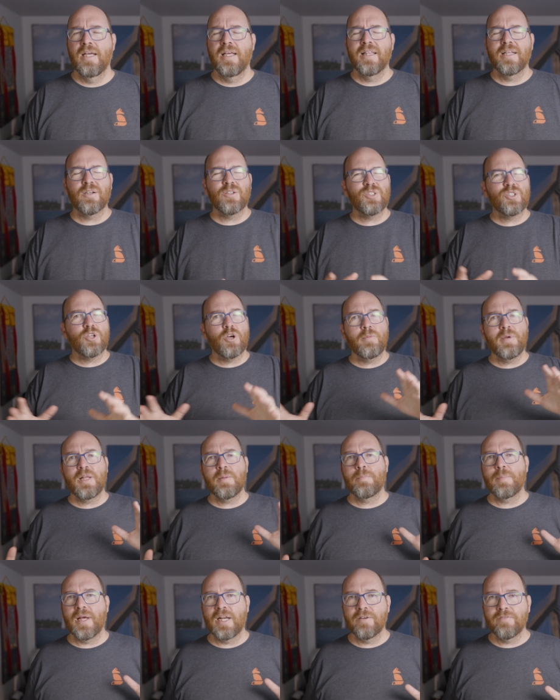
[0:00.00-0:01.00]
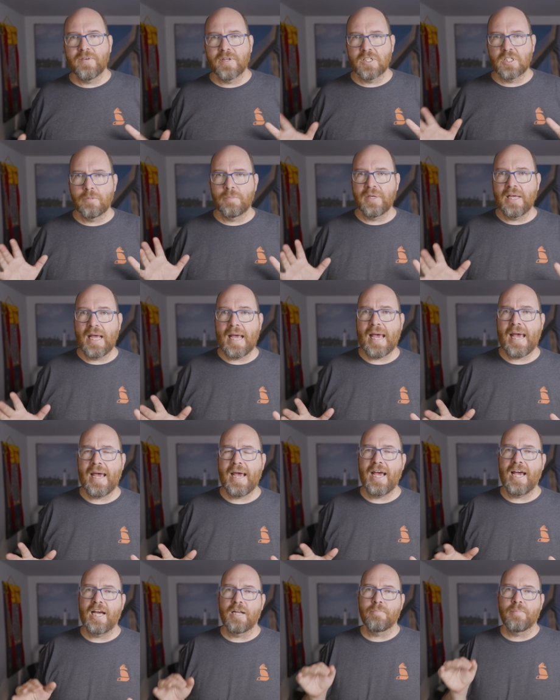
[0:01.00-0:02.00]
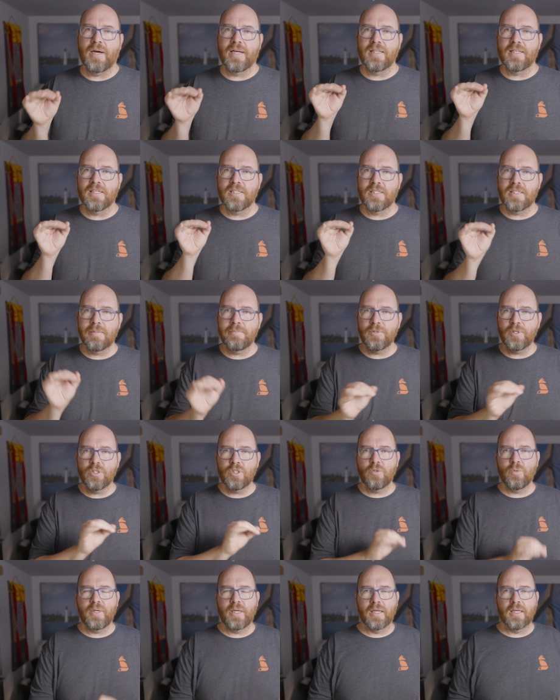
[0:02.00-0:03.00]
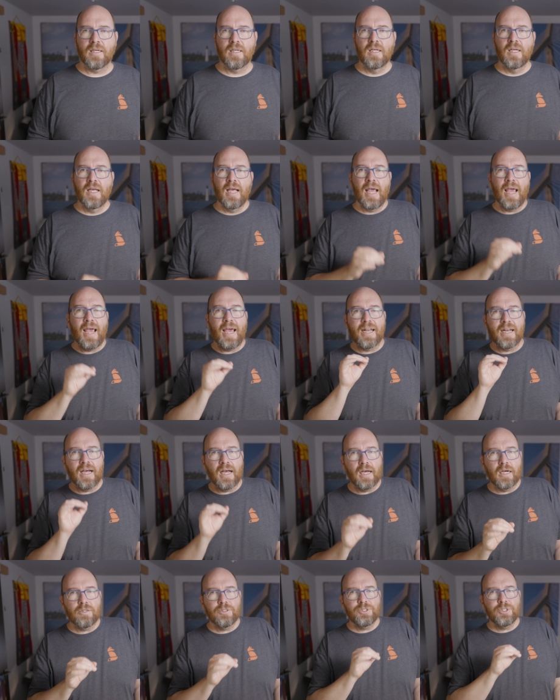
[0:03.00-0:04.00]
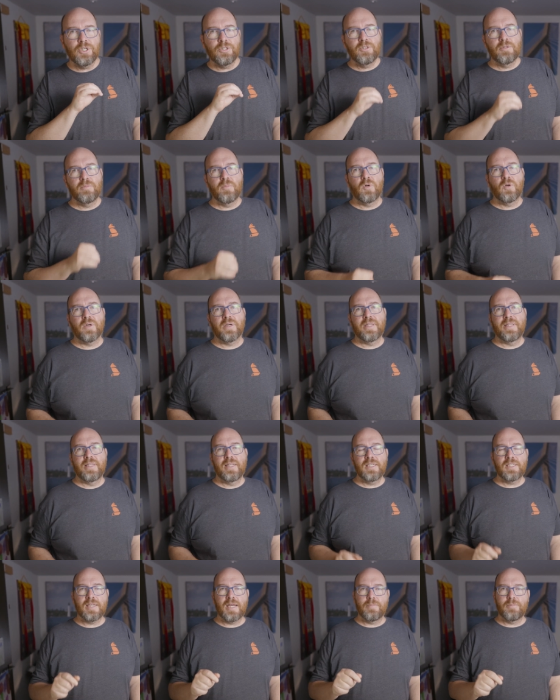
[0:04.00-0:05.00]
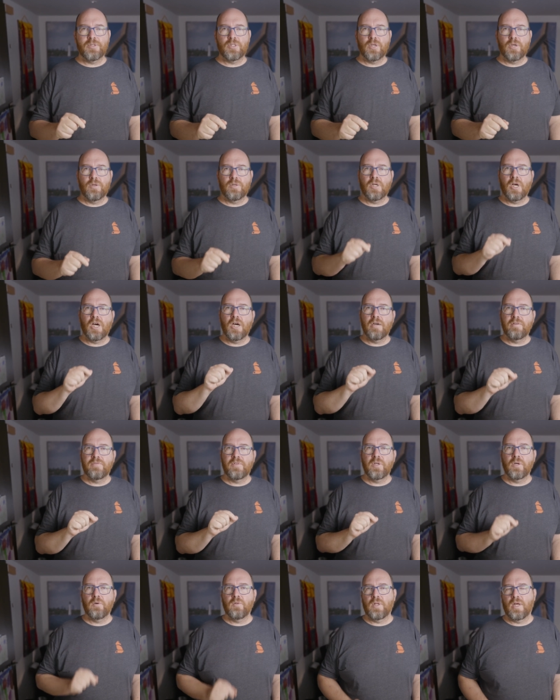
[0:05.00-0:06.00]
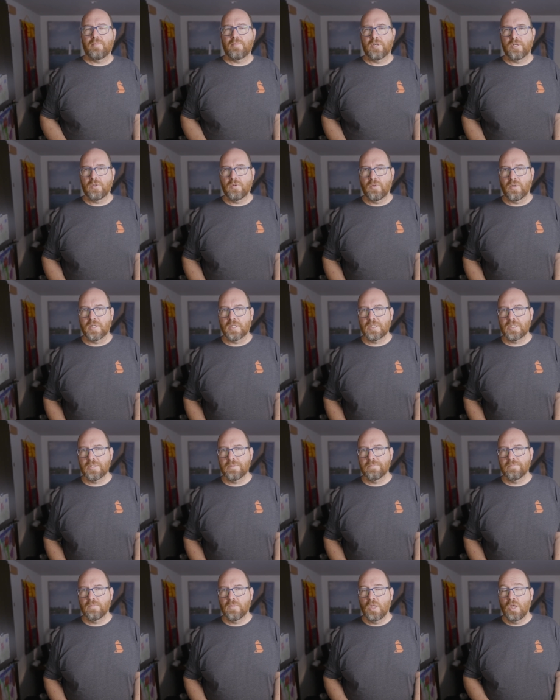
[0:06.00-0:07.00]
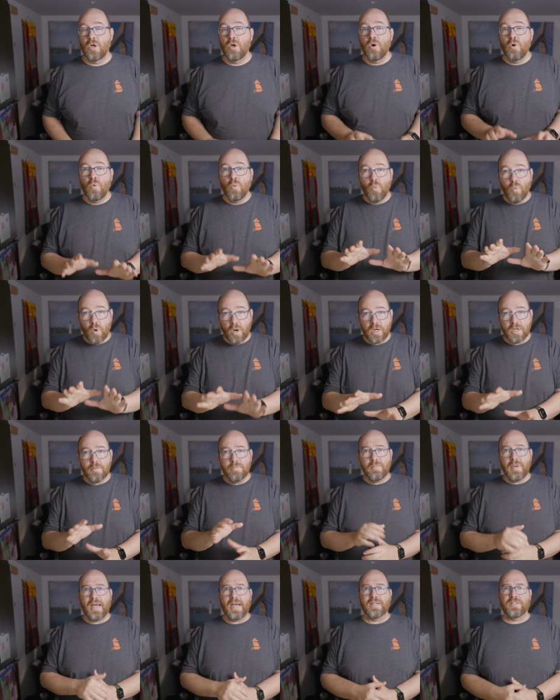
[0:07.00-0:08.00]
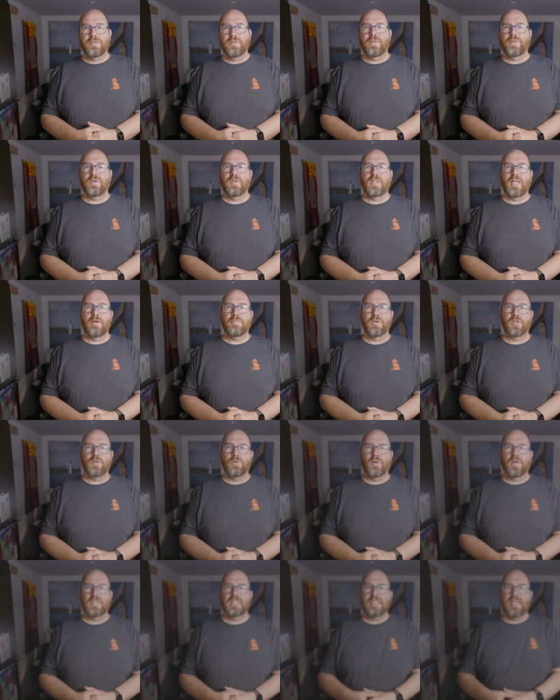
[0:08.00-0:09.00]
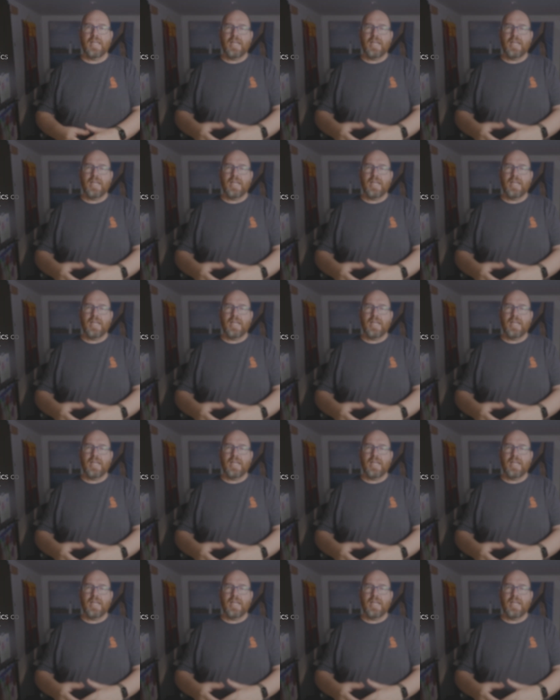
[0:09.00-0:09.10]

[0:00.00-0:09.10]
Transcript: There are so many benefits to be had by this simple tweak, and I'll show you more in this episode of the Ollama course. Welcome back to the Ollama course.